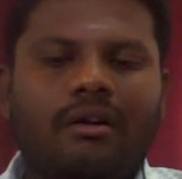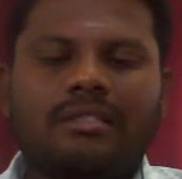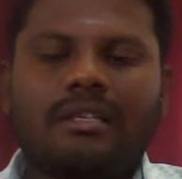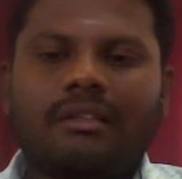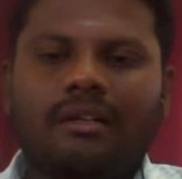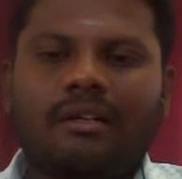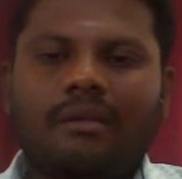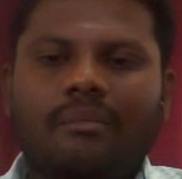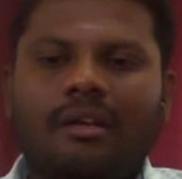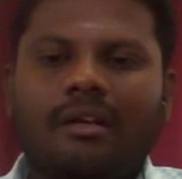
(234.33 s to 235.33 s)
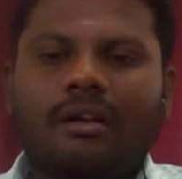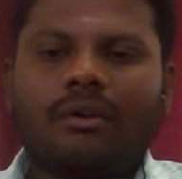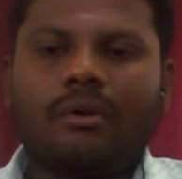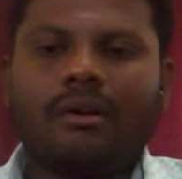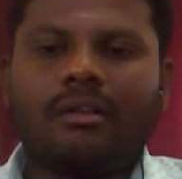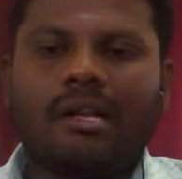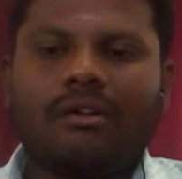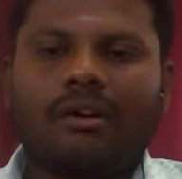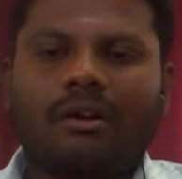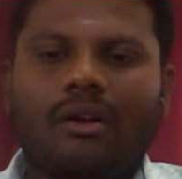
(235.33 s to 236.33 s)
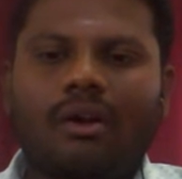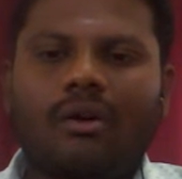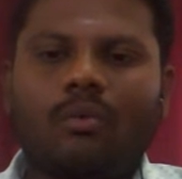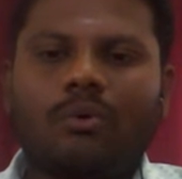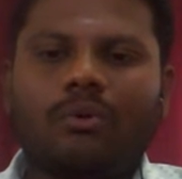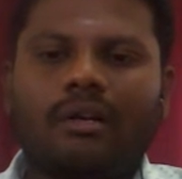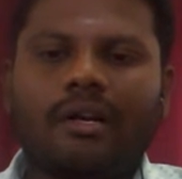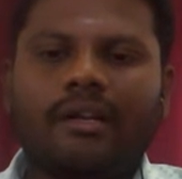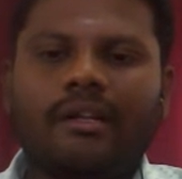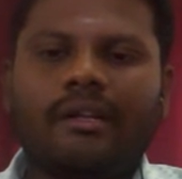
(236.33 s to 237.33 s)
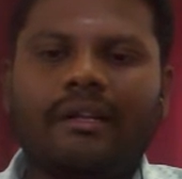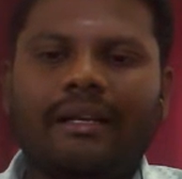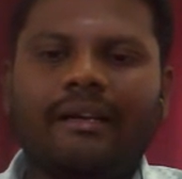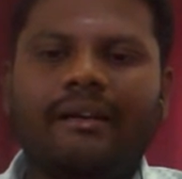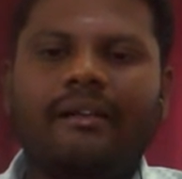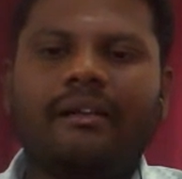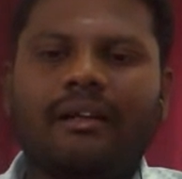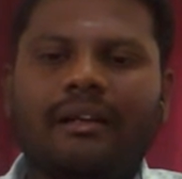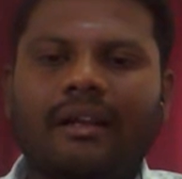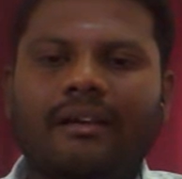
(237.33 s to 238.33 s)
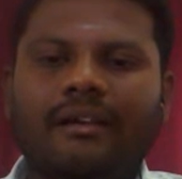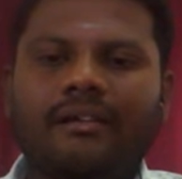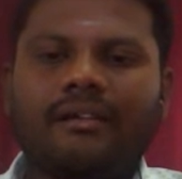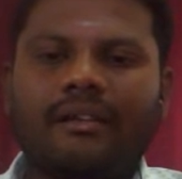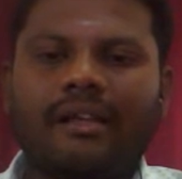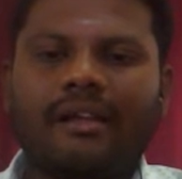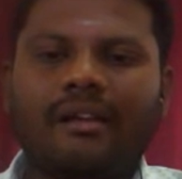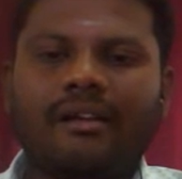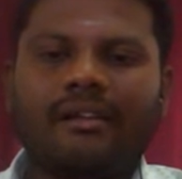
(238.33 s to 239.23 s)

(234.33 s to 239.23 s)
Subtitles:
the timing and control unit. They have a clock output ready, read, write, ALE,